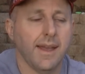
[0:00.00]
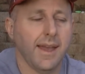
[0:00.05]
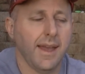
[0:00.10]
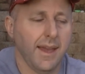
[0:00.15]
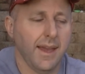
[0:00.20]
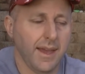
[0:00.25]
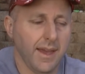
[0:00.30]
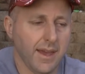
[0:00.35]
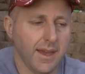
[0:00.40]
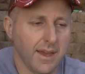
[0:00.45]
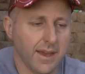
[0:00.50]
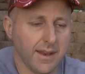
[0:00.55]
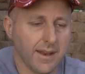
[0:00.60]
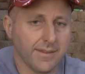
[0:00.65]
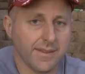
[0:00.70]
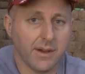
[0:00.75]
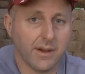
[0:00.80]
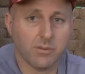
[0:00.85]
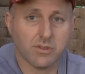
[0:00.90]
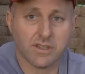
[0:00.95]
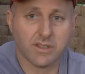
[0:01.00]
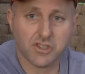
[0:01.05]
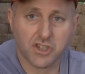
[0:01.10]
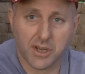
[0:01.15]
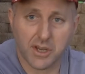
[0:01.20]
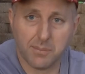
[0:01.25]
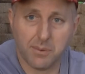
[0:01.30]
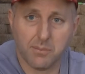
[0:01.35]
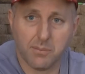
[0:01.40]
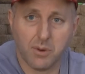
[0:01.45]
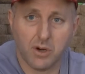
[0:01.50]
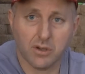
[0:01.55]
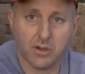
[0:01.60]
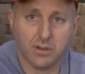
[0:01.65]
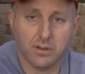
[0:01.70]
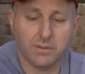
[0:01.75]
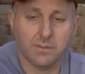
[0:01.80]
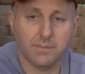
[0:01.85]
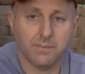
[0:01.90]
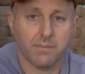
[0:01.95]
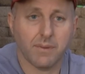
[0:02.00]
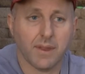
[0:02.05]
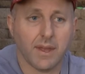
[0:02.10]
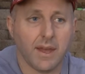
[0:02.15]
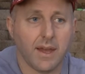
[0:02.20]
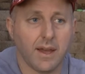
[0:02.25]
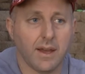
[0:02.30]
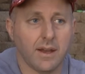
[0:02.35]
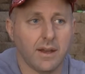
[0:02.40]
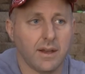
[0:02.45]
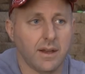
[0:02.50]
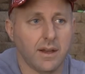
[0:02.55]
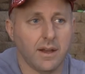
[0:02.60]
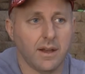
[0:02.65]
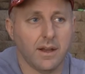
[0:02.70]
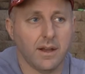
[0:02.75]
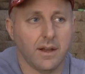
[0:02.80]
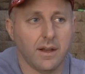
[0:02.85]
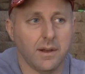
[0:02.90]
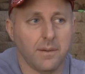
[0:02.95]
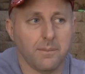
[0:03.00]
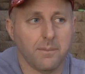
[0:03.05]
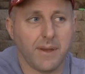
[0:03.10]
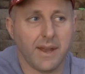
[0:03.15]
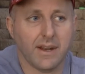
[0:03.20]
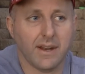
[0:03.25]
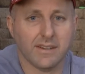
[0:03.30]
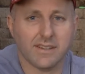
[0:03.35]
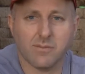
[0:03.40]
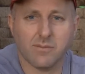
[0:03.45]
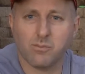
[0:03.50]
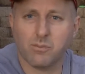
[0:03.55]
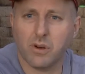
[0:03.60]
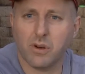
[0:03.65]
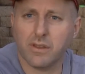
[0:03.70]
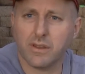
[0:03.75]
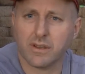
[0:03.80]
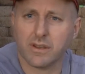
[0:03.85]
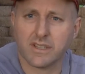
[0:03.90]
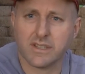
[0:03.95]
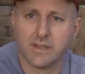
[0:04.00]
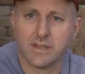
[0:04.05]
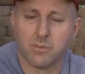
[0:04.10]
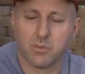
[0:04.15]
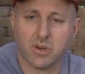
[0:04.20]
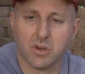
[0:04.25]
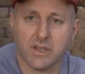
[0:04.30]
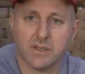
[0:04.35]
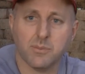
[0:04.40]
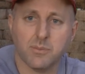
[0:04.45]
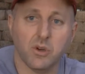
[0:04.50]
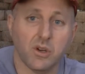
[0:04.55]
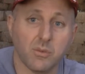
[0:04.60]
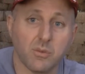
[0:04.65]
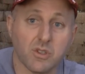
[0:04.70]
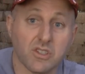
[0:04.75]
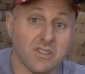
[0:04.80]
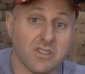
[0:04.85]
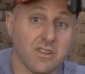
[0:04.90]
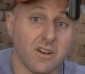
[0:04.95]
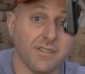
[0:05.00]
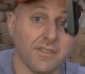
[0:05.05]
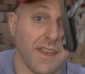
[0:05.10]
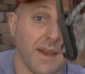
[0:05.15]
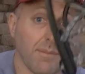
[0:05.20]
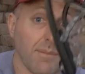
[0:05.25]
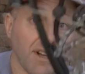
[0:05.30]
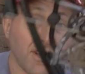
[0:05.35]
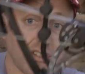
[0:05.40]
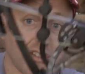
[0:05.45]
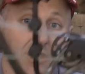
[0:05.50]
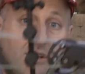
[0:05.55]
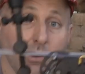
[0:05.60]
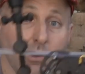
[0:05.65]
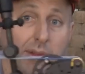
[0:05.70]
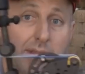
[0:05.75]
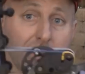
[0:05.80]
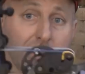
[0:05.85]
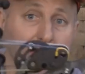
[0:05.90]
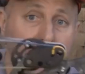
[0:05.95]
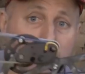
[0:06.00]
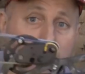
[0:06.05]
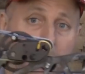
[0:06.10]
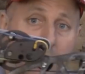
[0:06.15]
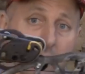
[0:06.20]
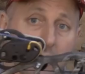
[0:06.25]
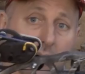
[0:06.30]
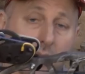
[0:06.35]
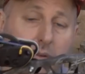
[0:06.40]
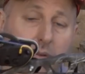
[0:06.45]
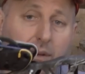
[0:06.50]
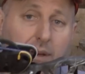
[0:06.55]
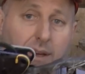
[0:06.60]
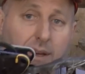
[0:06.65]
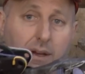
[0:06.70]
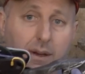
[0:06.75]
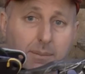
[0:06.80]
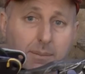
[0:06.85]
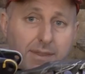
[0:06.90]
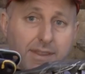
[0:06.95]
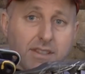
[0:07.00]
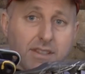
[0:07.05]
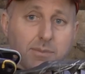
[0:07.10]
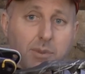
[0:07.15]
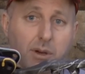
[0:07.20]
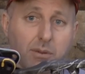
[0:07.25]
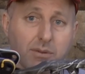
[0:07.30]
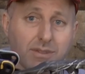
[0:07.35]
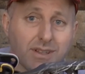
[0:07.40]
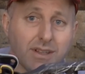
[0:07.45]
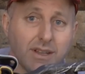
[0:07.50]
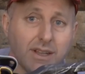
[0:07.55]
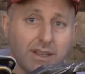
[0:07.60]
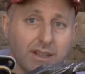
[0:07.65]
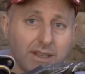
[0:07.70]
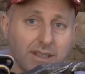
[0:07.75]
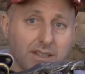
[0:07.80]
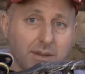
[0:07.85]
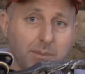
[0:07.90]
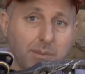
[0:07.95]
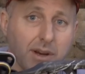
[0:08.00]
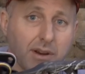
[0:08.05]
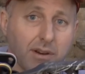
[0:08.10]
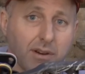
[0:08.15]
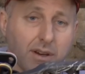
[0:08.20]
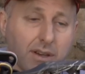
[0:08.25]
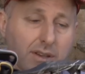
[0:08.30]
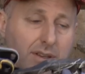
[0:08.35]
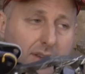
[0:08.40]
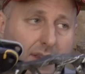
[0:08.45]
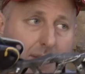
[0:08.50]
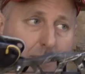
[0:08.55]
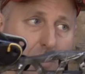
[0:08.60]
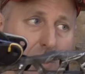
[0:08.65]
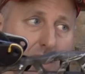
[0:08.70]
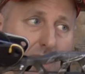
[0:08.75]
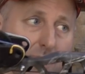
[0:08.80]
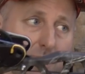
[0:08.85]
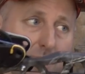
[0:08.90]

and that was a cheaper model. And I didn't bother because the price point was not that much lower than this bow. And this bow was clearly superior, in my